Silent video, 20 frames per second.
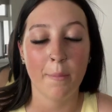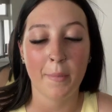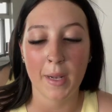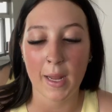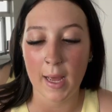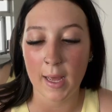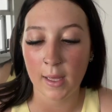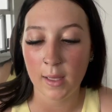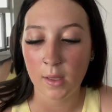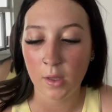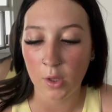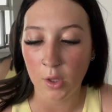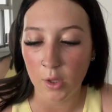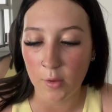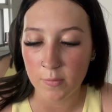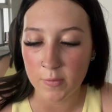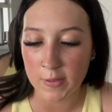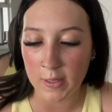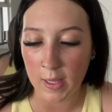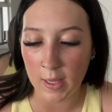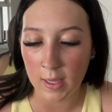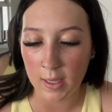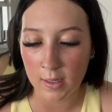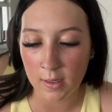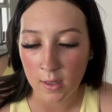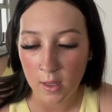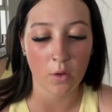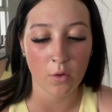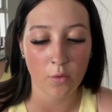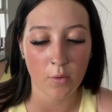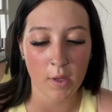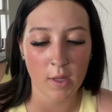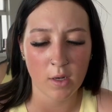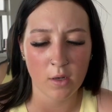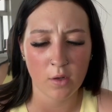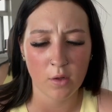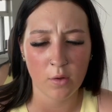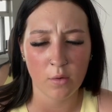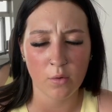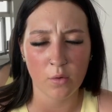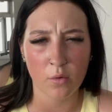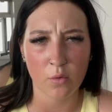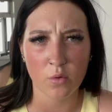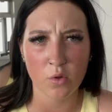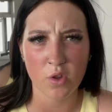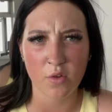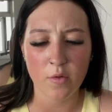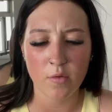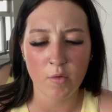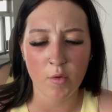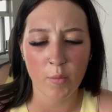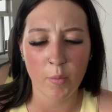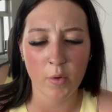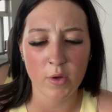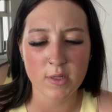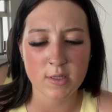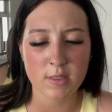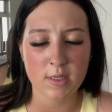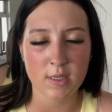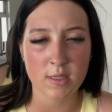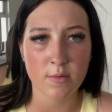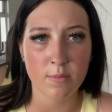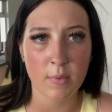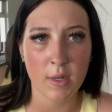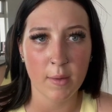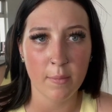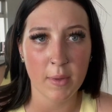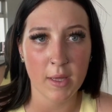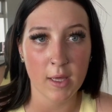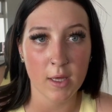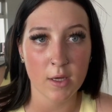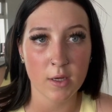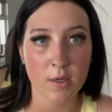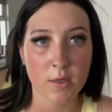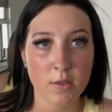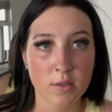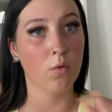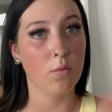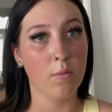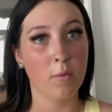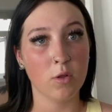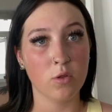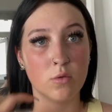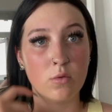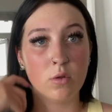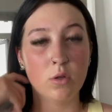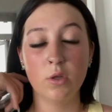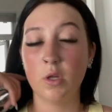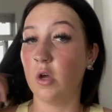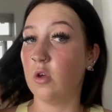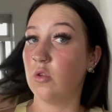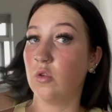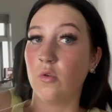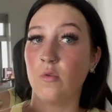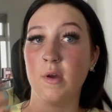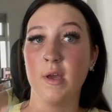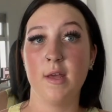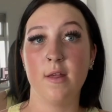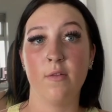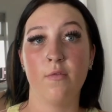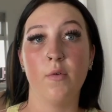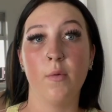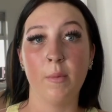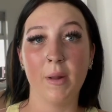black hoops in. It's in two gorgeous 0.6mm. All my nose jewellery is from